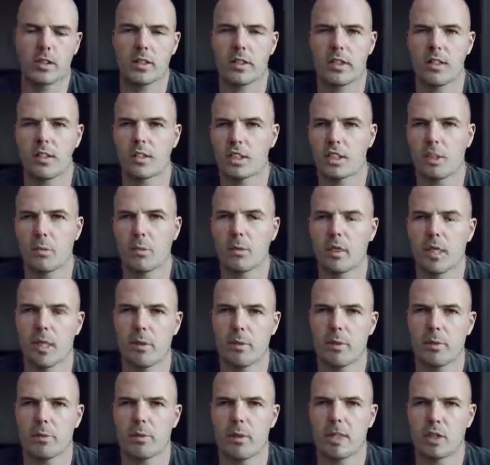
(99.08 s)
can someone tell
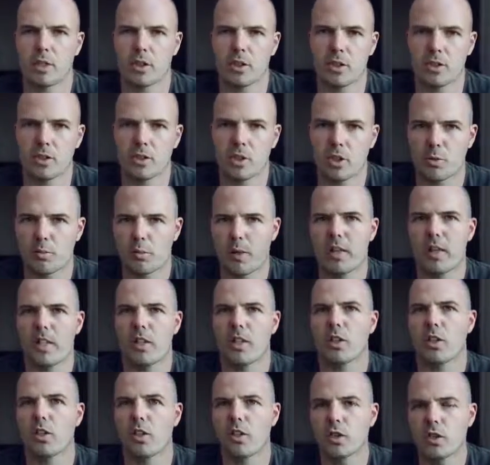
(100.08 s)
me the best spinner?
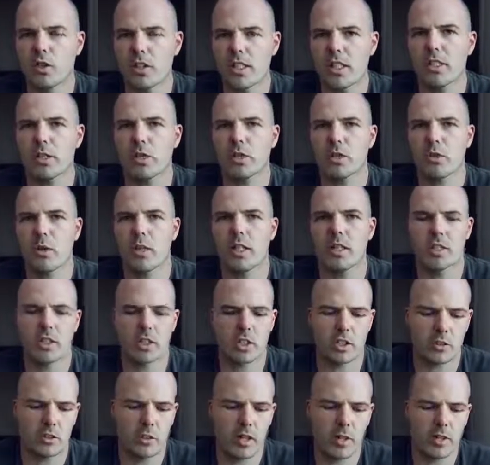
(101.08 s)
You see those
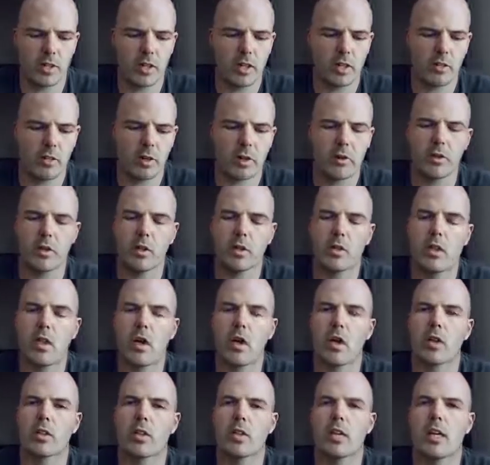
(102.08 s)
questions around a
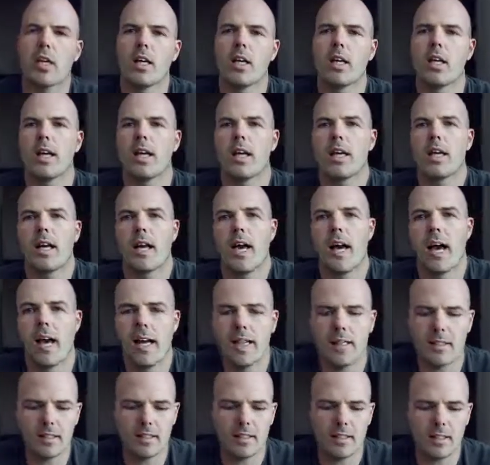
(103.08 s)
lot,
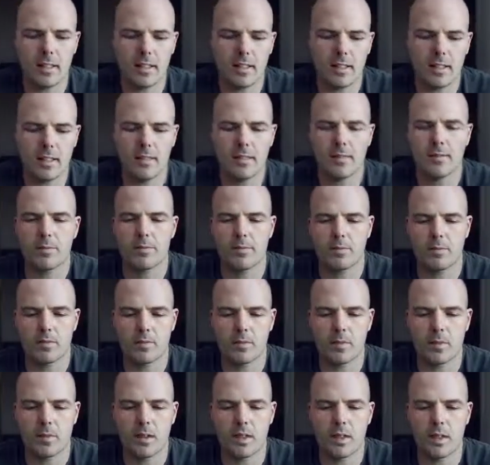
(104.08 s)
and
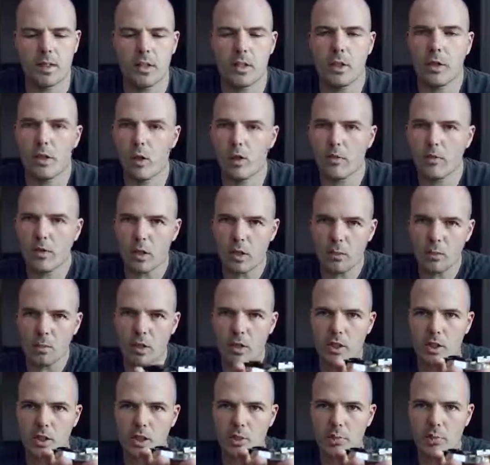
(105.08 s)
you know, I've got a
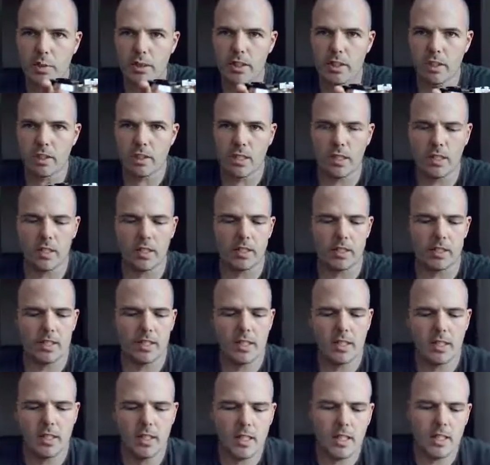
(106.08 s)
bunch of spinners here,
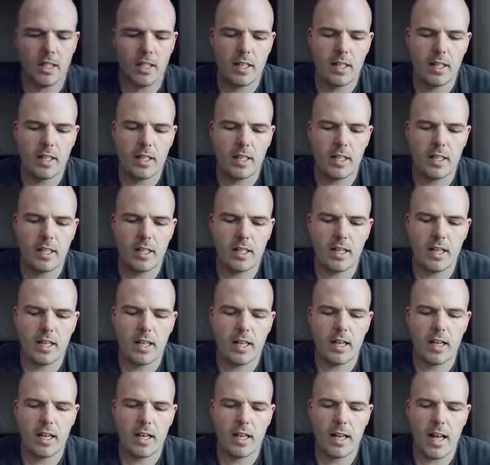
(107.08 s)

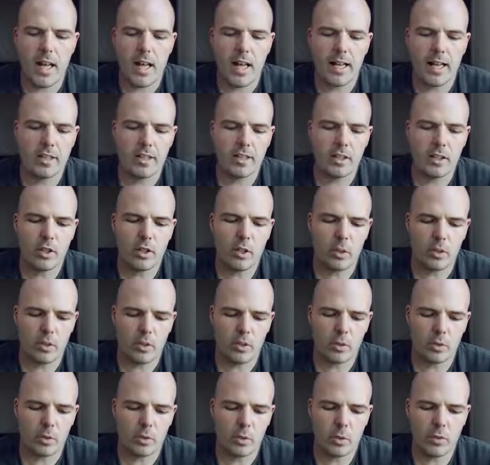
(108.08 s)
and you know,
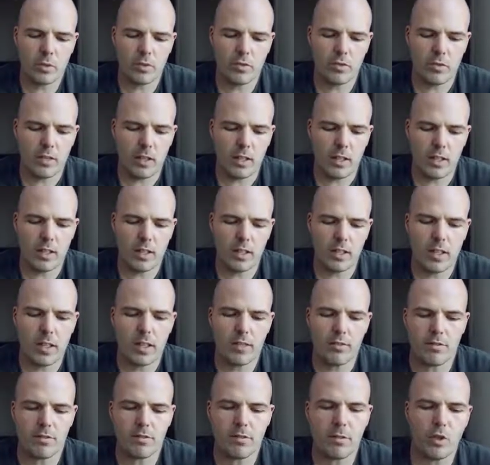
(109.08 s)
there's 1 to 5,
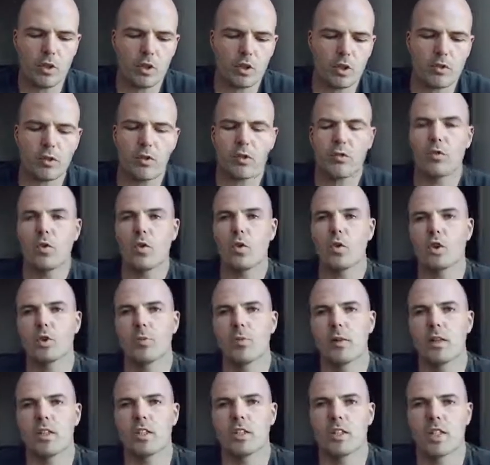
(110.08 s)
yeah, 4. So I've got 4
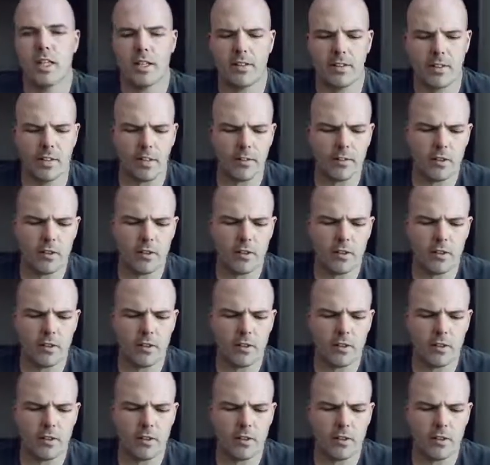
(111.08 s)
spinners here.